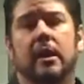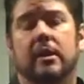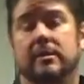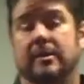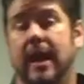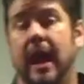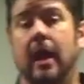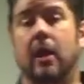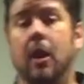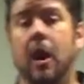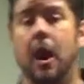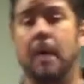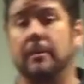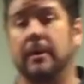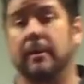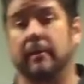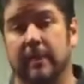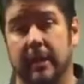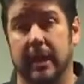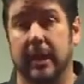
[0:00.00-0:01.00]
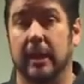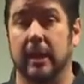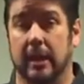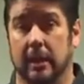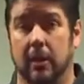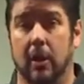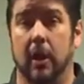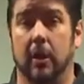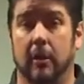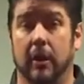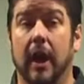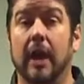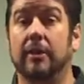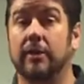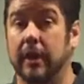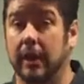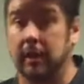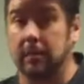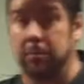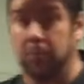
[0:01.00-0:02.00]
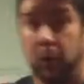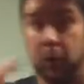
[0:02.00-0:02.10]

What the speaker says: is that common a thing any longer. I think